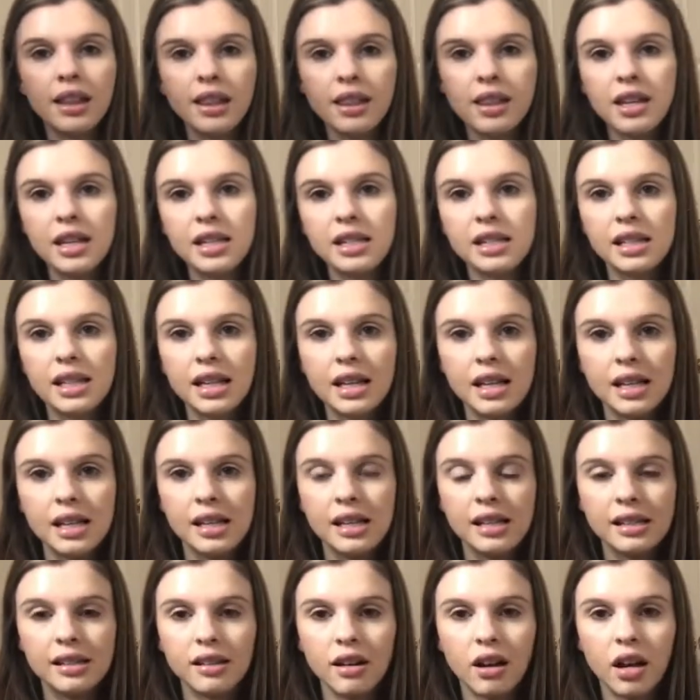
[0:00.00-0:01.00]
this
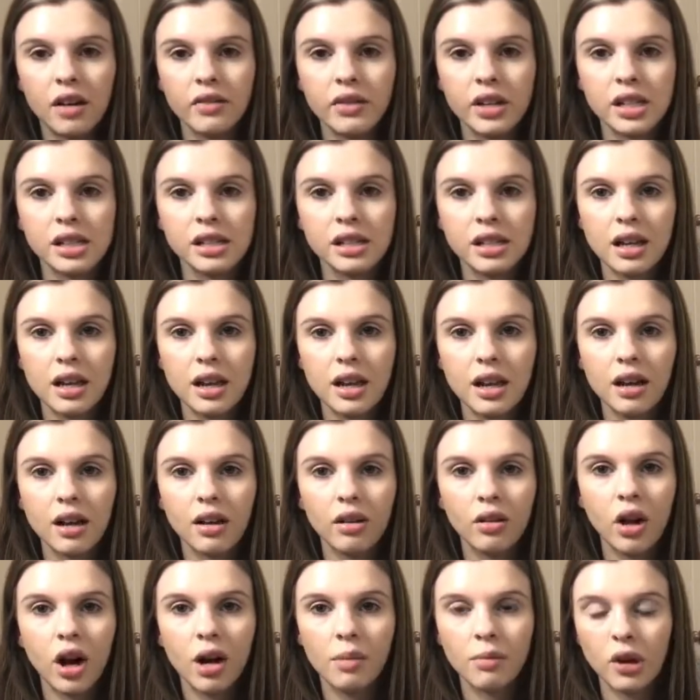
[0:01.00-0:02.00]
is obviously a
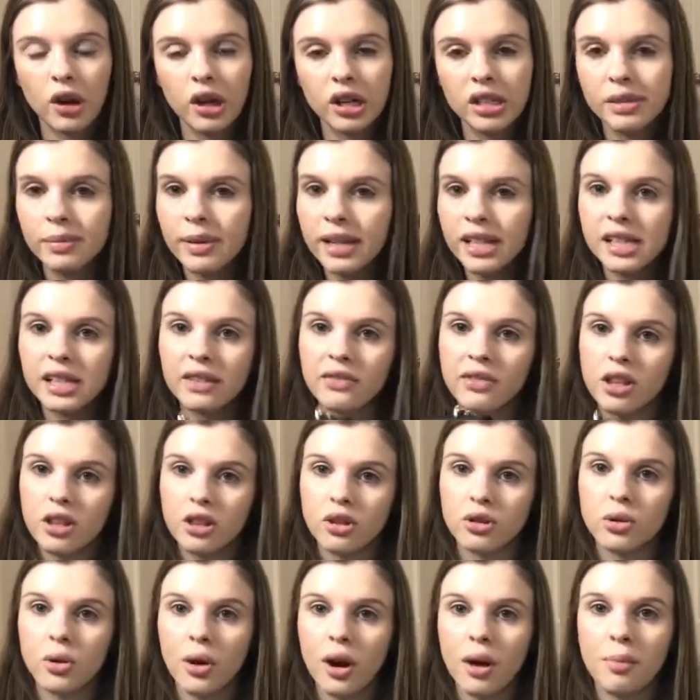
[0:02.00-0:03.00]
lot more expensive than the
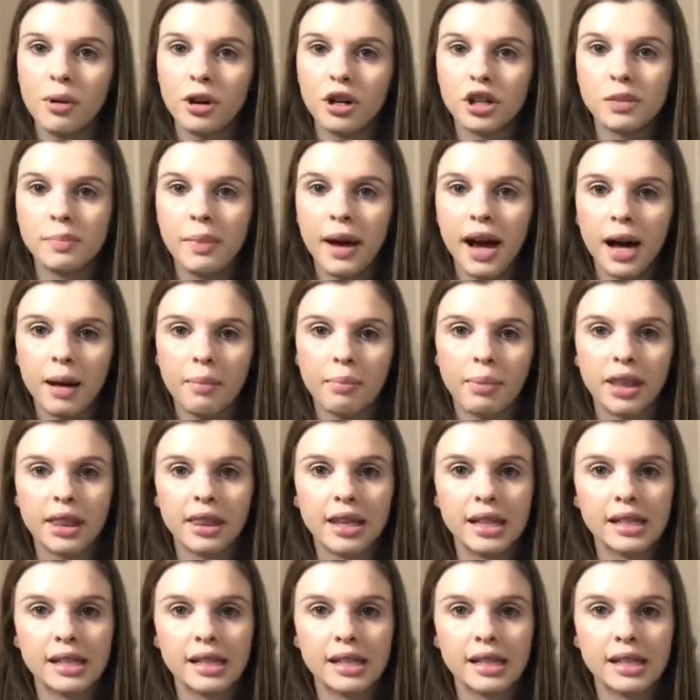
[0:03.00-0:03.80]
Tory Burch bag, but